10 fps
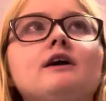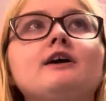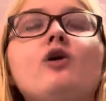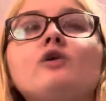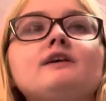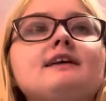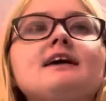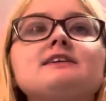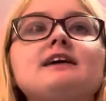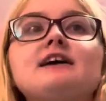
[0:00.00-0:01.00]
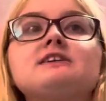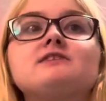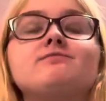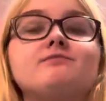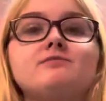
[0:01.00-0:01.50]
all the test does,
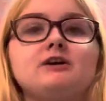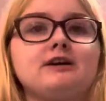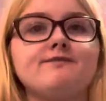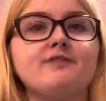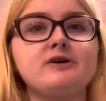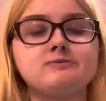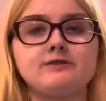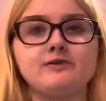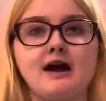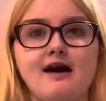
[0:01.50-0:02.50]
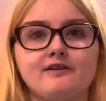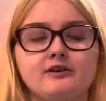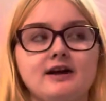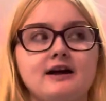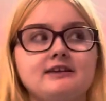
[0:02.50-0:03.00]
it confirms if you have it
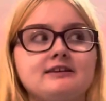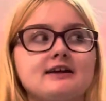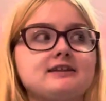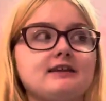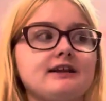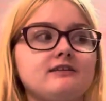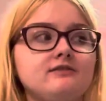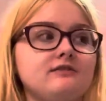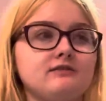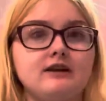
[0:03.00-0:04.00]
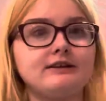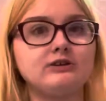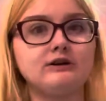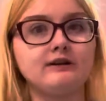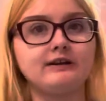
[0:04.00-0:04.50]
or not. It doesn't, like,
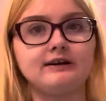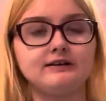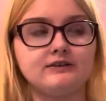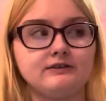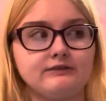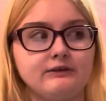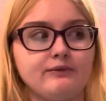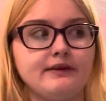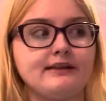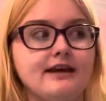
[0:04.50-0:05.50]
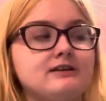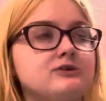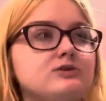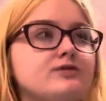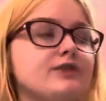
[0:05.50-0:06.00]
that's all it does. So it's really that
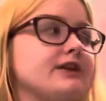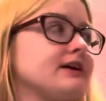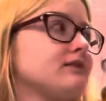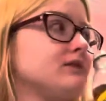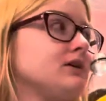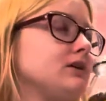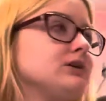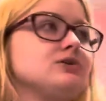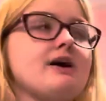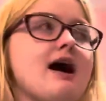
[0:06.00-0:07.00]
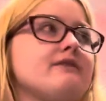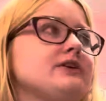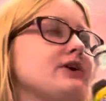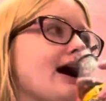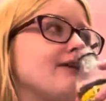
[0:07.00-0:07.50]
huge of a thing. You have it,
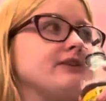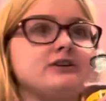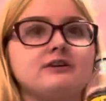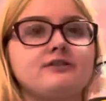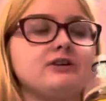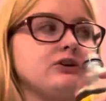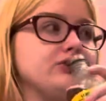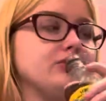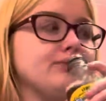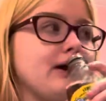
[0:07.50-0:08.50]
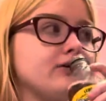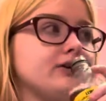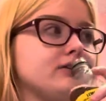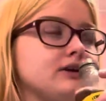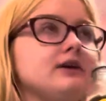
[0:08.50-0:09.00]
you have it. There's nothing you can do about
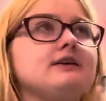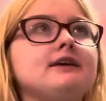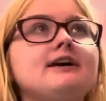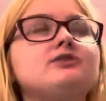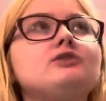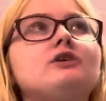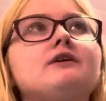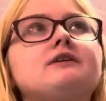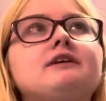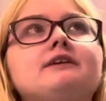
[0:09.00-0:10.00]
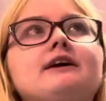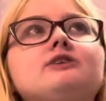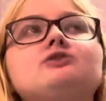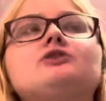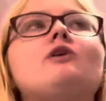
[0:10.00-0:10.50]
it. Yes, you know, it can
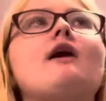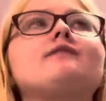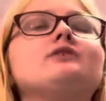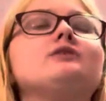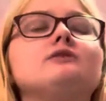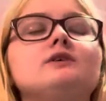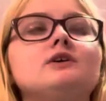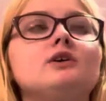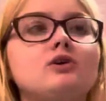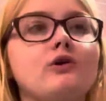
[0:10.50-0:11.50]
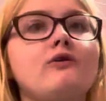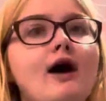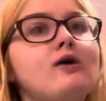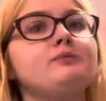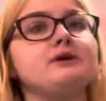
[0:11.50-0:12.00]
tell you don't have to go
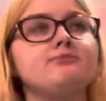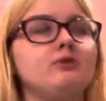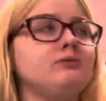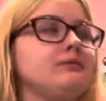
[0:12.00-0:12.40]
around people,